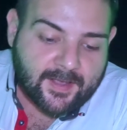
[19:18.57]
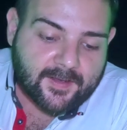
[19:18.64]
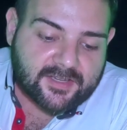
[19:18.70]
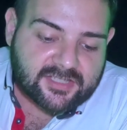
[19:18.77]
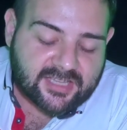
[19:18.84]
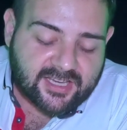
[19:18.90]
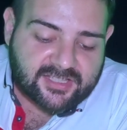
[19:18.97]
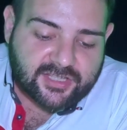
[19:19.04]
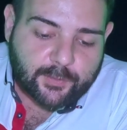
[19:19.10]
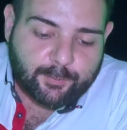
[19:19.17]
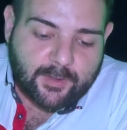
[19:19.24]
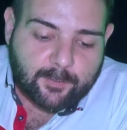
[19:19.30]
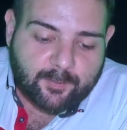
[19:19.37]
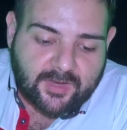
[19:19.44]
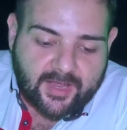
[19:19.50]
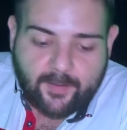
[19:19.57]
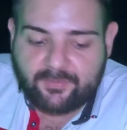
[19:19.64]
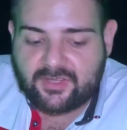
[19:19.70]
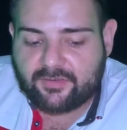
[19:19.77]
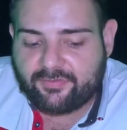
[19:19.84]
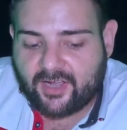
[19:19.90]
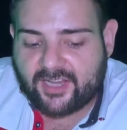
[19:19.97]
60 ppm
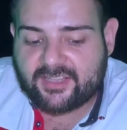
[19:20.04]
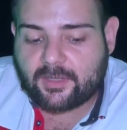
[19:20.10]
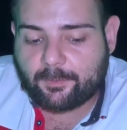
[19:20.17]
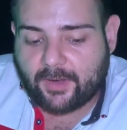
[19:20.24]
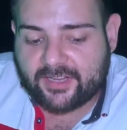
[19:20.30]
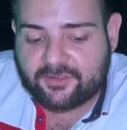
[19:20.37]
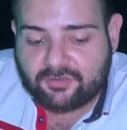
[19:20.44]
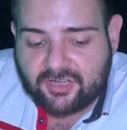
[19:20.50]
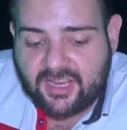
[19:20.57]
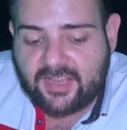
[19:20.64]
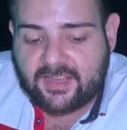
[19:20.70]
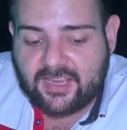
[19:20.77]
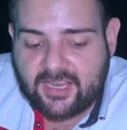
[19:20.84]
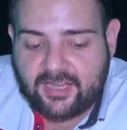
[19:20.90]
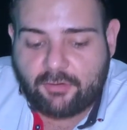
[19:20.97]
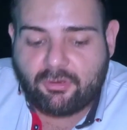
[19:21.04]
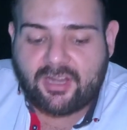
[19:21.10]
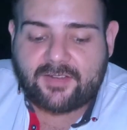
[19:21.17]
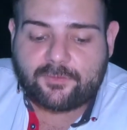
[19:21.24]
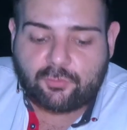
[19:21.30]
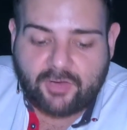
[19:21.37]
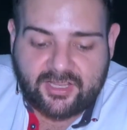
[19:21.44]
divided by 3
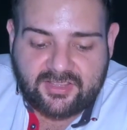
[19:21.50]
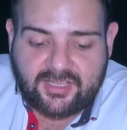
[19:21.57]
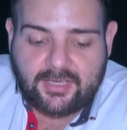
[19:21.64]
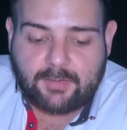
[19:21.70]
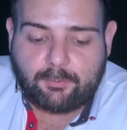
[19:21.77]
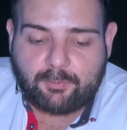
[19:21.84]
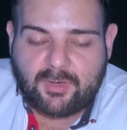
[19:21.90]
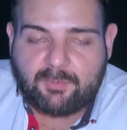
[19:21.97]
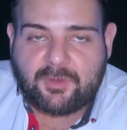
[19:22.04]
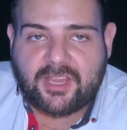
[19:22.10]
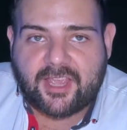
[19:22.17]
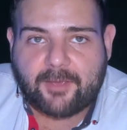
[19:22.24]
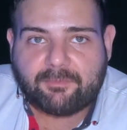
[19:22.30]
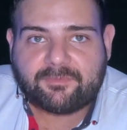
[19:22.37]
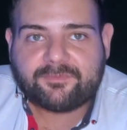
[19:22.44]
equal 20 ppm.